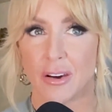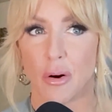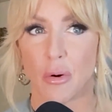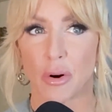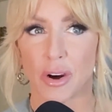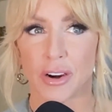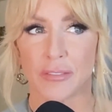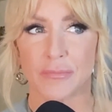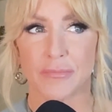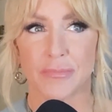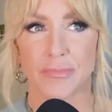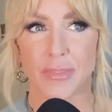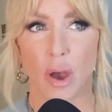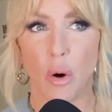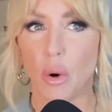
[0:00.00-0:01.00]
or
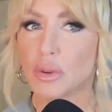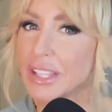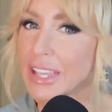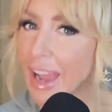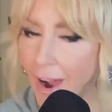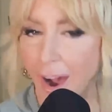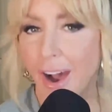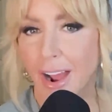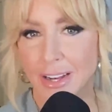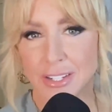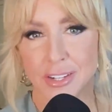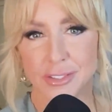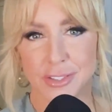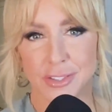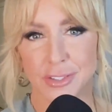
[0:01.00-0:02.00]
holding
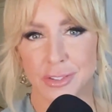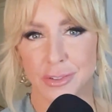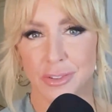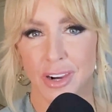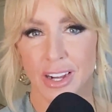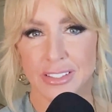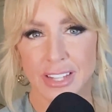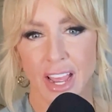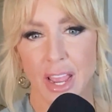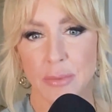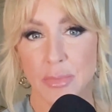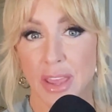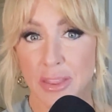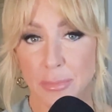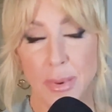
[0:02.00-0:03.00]
on to a
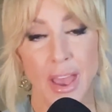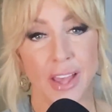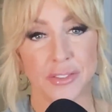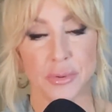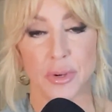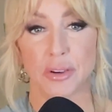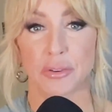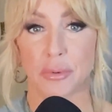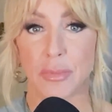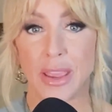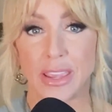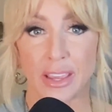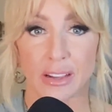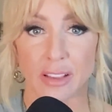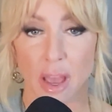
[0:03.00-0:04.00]
time in the past where you were
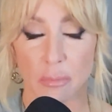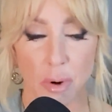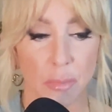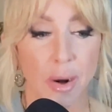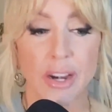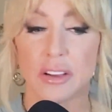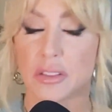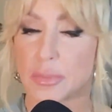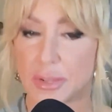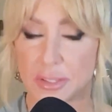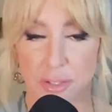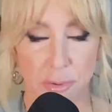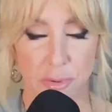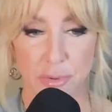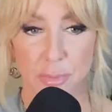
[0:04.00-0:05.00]
making a lot more money or the
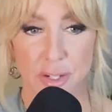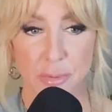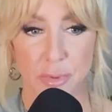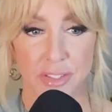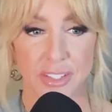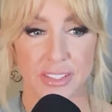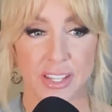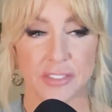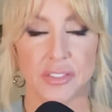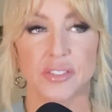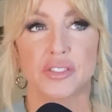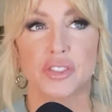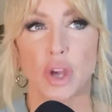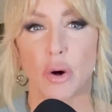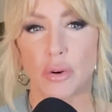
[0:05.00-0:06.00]
business was much more successful.
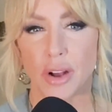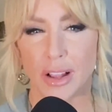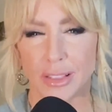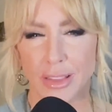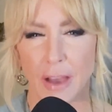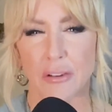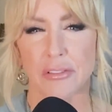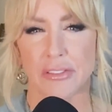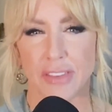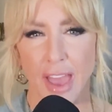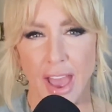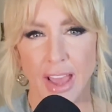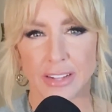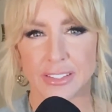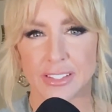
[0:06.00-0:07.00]
Don't allow
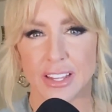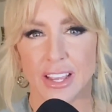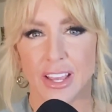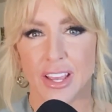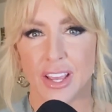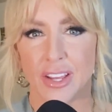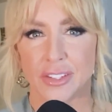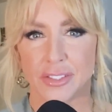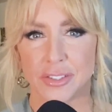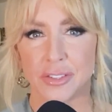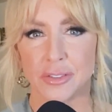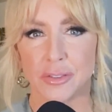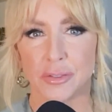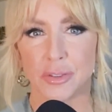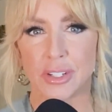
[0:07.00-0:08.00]
that
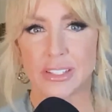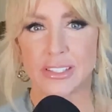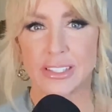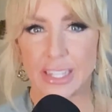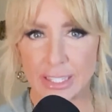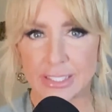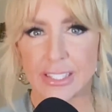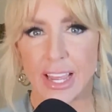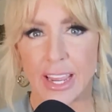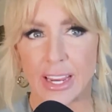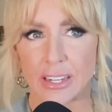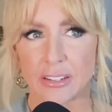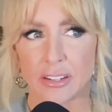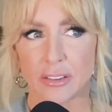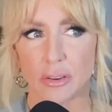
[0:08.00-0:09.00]
to
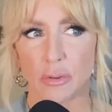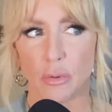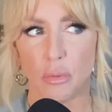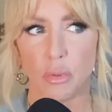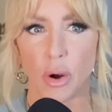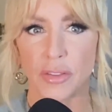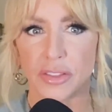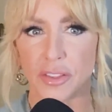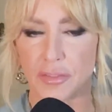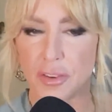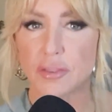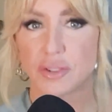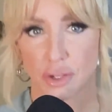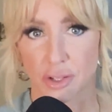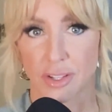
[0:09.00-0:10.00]
dictate what the
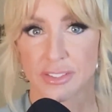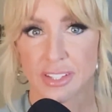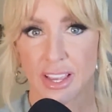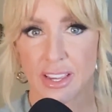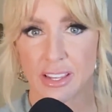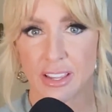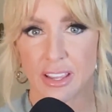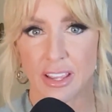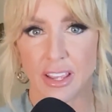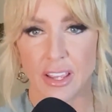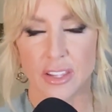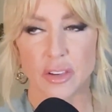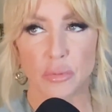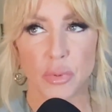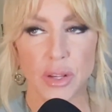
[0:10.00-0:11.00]
future looks like.
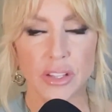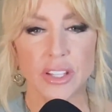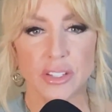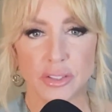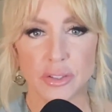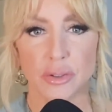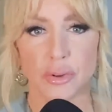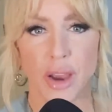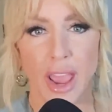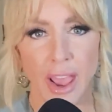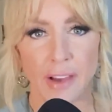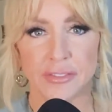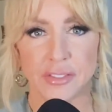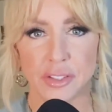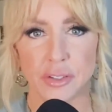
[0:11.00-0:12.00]
You really do
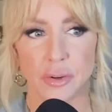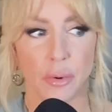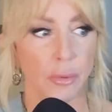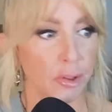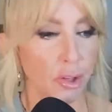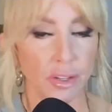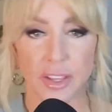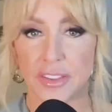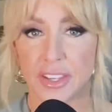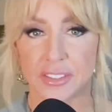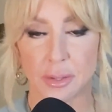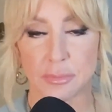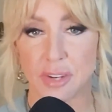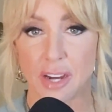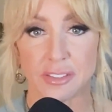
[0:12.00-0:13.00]
have to look at
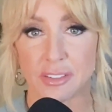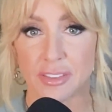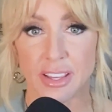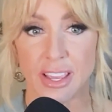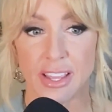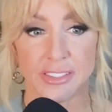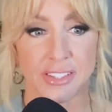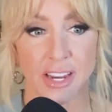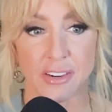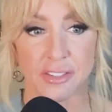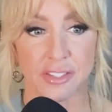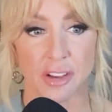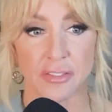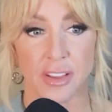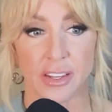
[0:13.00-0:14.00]
things objectively and say to
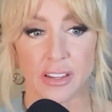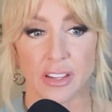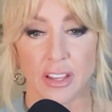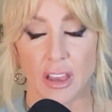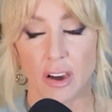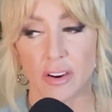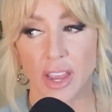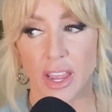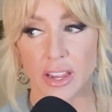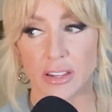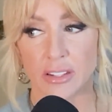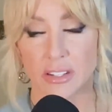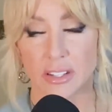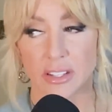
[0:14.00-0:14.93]
yourself, like, okay,